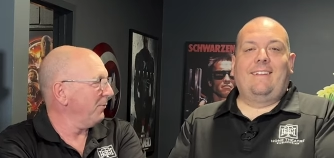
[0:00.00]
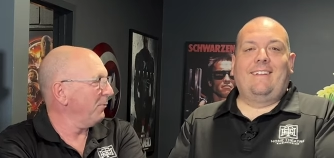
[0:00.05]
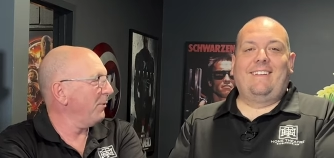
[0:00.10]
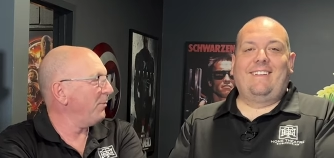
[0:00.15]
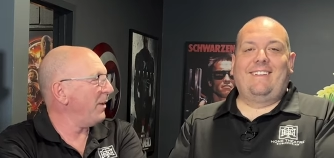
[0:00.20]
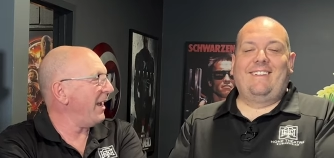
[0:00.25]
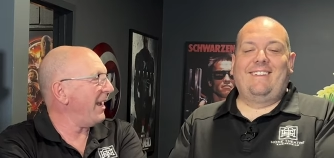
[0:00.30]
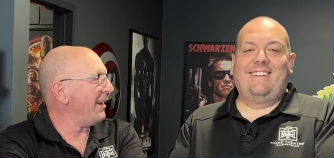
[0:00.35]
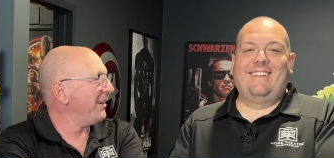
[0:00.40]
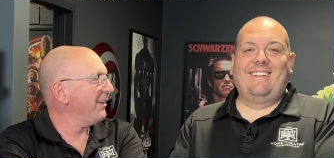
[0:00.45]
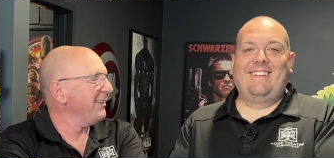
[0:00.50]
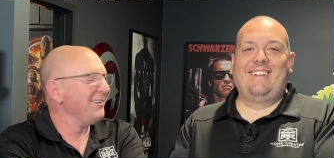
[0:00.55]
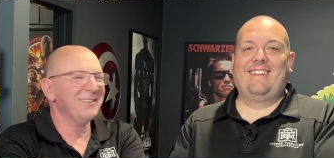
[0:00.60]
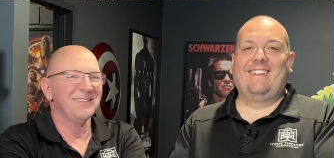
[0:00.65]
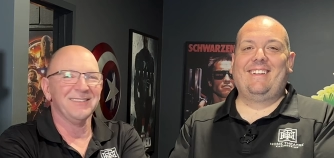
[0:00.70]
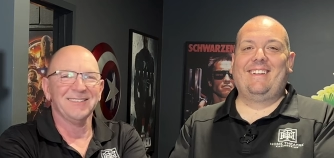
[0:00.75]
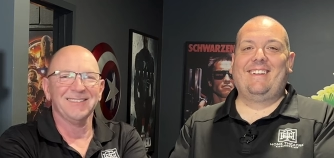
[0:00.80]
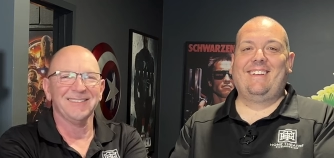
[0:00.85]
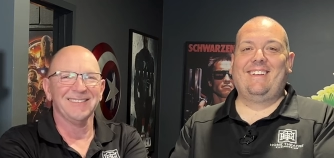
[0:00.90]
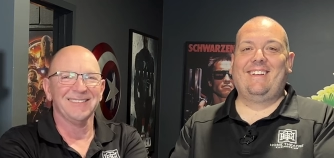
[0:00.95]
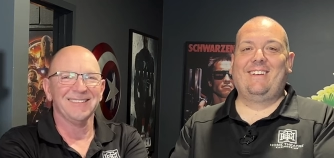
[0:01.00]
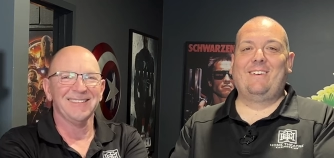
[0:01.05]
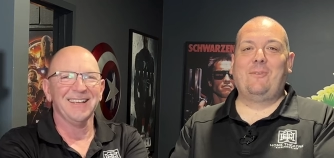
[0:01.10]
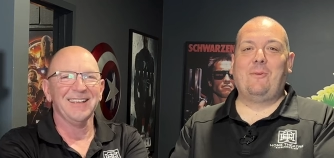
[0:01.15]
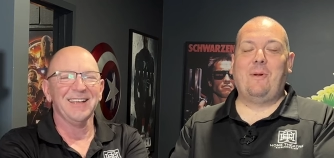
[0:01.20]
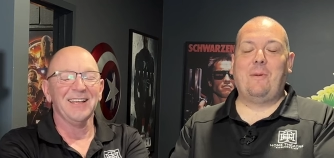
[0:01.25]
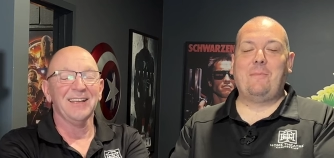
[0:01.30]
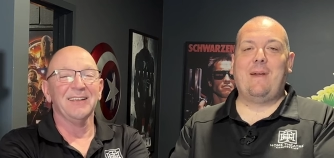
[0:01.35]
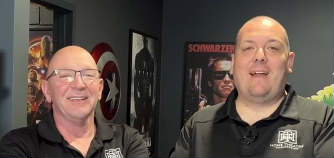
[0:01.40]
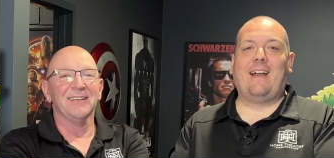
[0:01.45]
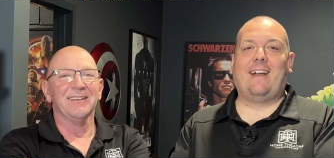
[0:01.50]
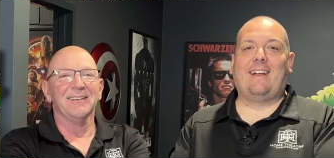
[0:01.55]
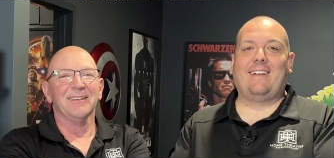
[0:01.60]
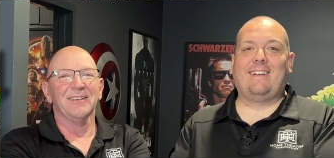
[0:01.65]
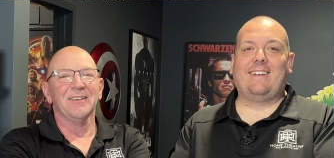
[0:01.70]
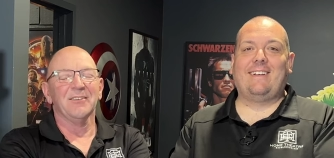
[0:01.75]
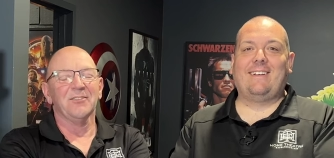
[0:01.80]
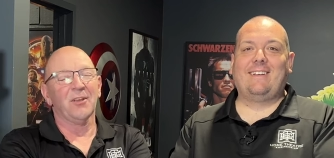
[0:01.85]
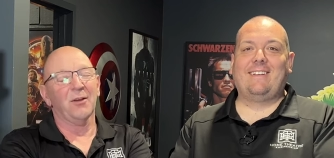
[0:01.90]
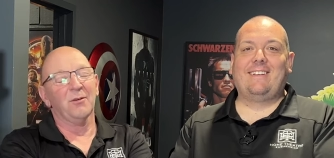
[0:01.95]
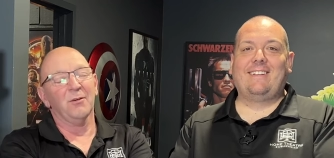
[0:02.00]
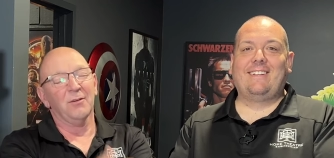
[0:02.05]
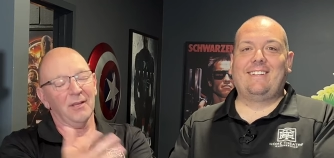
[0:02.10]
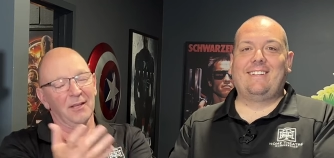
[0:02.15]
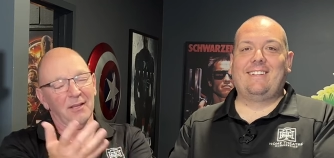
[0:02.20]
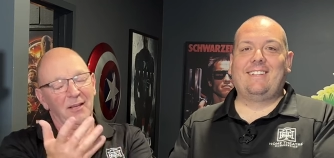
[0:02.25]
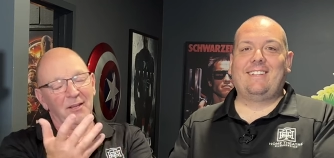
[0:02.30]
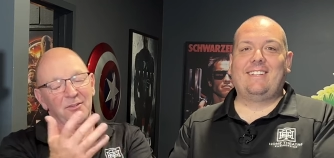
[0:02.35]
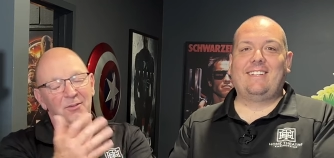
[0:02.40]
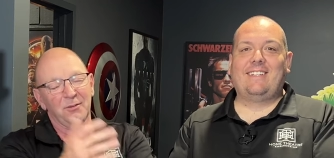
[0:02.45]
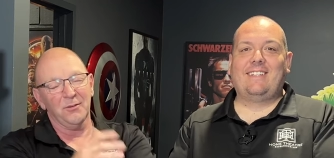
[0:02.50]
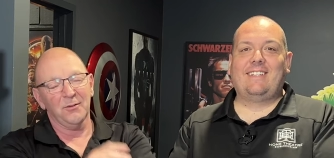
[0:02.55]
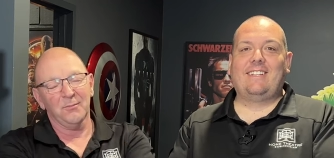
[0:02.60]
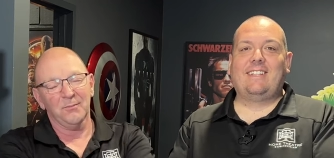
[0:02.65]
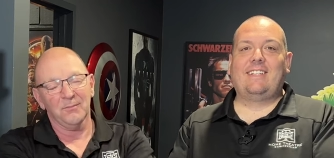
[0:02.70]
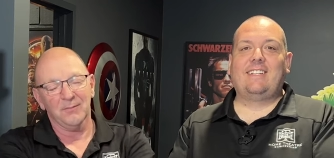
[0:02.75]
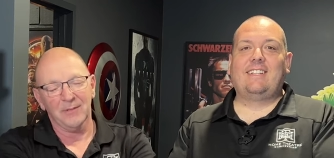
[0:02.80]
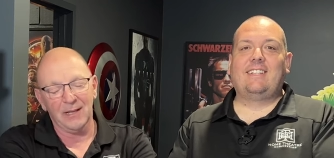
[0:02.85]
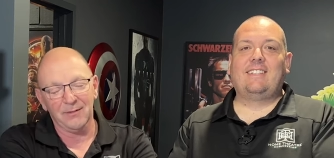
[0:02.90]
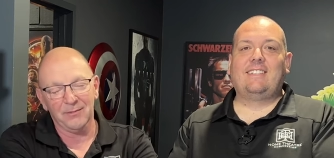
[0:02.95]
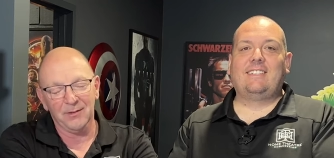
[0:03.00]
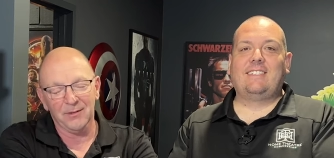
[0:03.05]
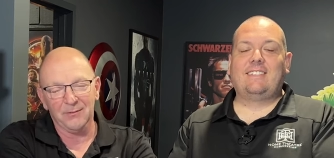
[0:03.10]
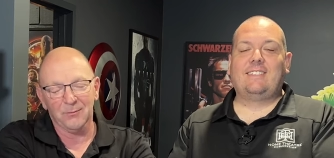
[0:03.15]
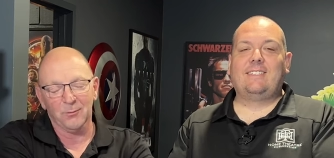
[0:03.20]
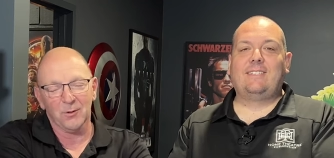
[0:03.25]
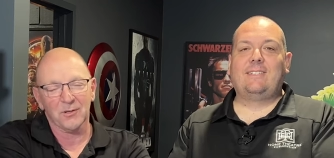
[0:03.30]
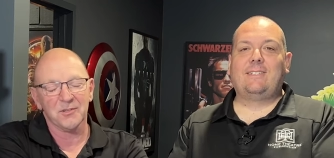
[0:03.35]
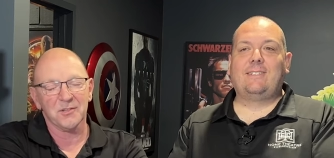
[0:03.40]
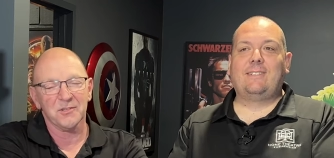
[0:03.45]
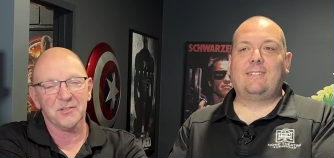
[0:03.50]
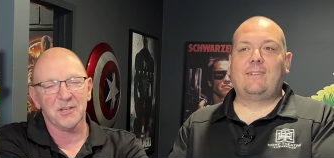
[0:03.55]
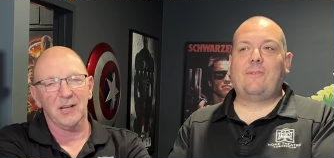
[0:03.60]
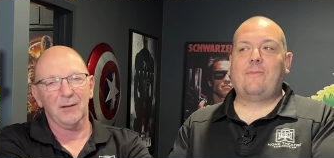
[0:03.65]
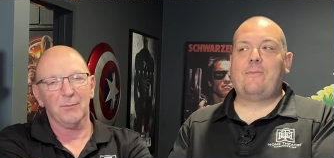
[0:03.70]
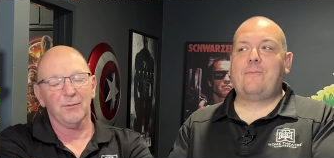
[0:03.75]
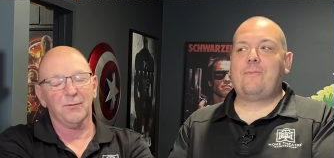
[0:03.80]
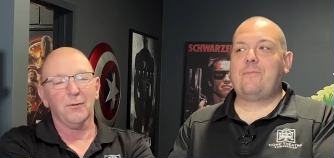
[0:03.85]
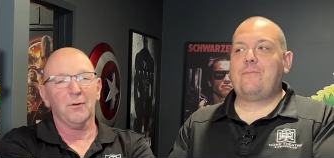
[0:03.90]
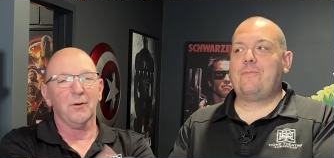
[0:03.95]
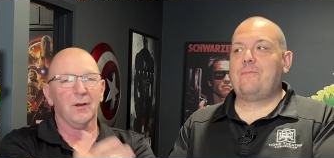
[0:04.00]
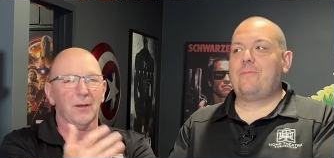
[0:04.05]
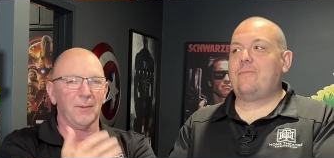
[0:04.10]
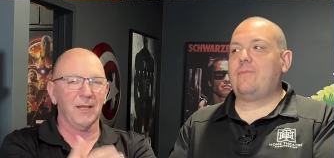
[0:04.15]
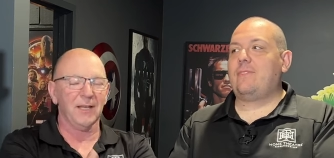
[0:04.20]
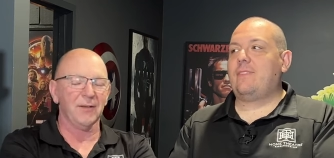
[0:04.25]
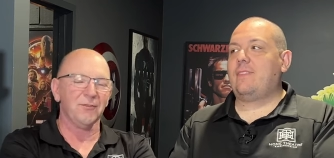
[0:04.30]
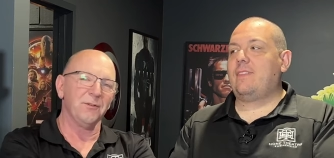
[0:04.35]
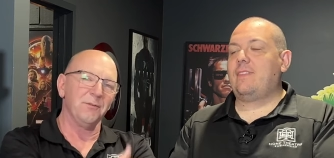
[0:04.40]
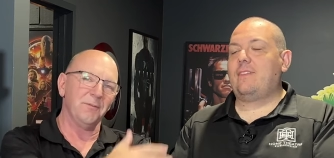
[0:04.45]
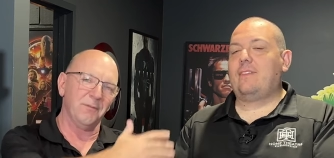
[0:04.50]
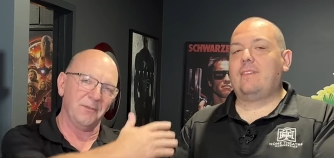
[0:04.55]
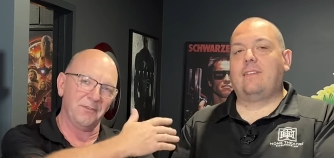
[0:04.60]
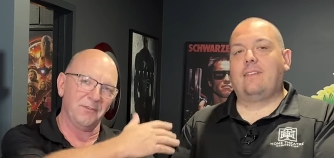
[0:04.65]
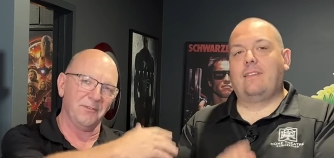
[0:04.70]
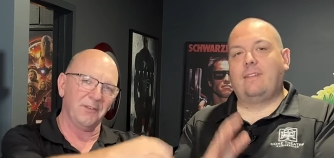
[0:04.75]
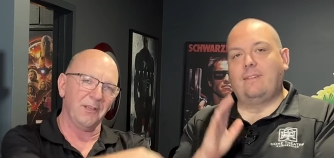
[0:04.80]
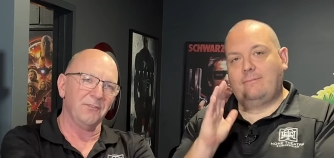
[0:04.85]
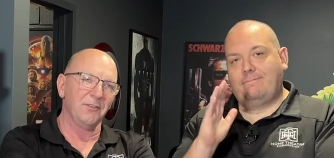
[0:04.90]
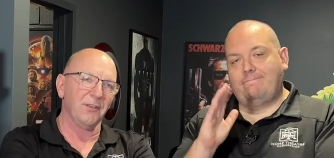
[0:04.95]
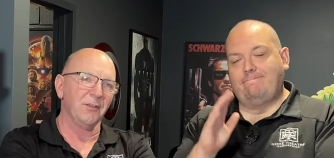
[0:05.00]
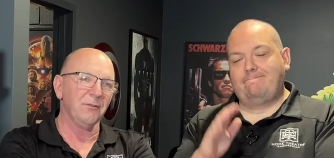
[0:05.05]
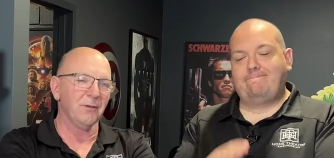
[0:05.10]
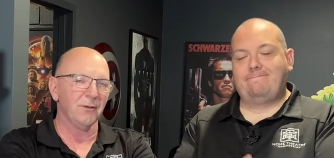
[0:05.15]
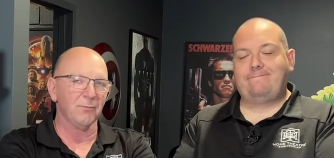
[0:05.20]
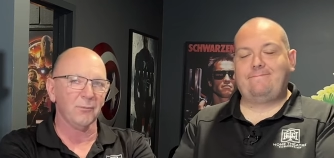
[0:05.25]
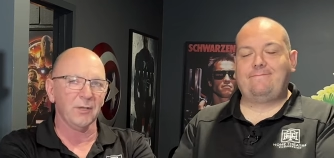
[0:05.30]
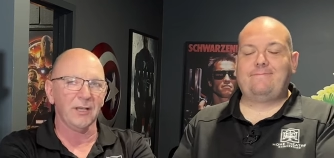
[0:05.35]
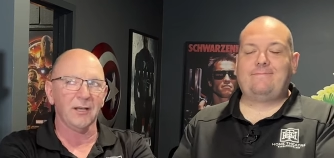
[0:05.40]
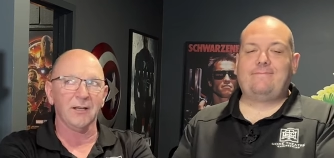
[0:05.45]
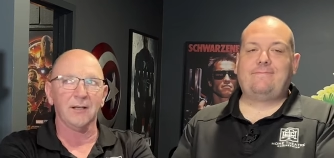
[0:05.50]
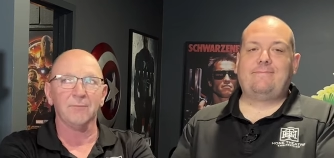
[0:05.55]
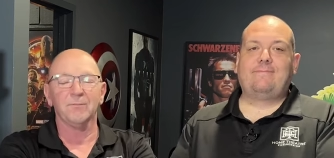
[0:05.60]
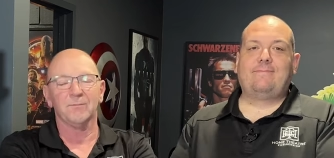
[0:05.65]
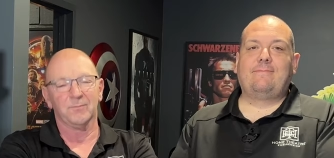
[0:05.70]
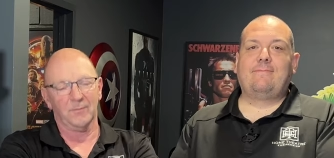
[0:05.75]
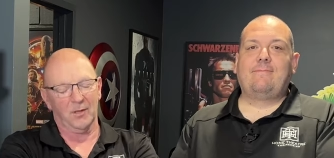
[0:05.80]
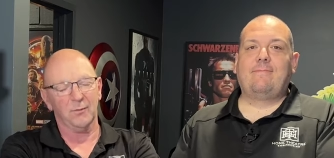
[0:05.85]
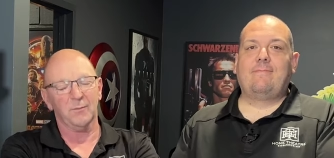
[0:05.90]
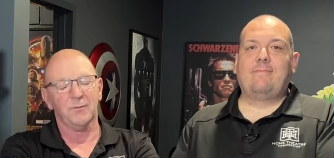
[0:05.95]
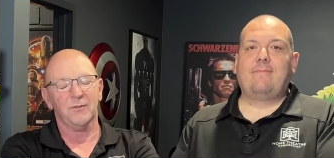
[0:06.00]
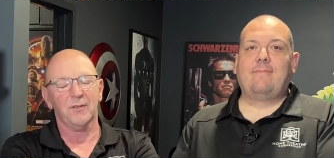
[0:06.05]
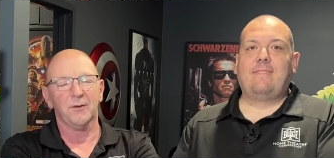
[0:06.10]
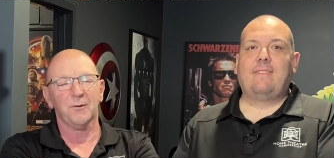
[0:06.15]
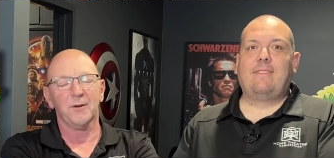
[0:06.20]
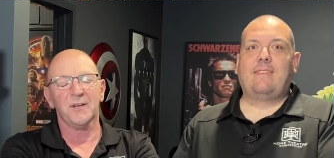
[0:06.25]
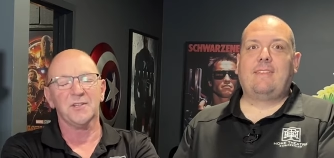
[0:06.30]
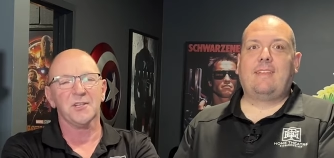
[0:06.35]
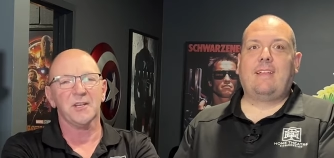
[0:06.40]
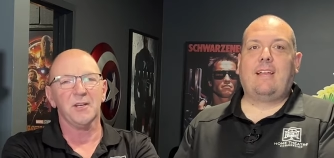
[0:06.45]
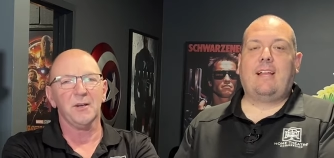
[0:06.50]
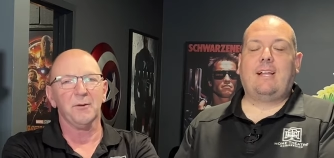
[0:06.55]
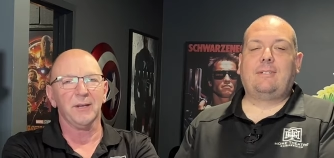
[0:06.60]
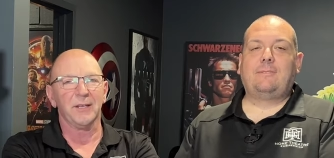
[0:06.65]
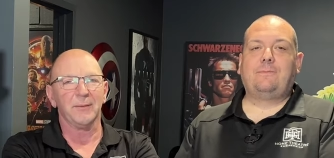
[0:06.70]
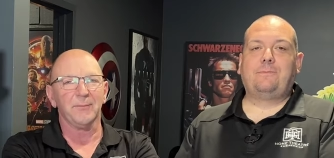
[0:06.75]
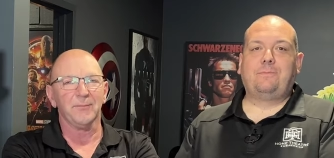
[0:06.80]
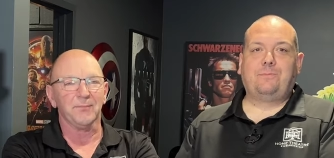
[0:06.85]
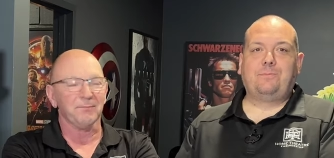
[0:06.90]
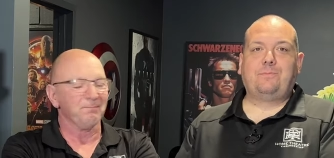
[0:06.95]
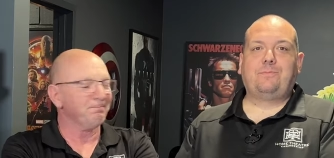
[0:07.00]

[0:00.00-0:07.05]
Speaker 1: we're back. We're back. So, in case you haven't watched this channel before, I'm Andrew, this is Enzo, and we are Home Theatre Engineering.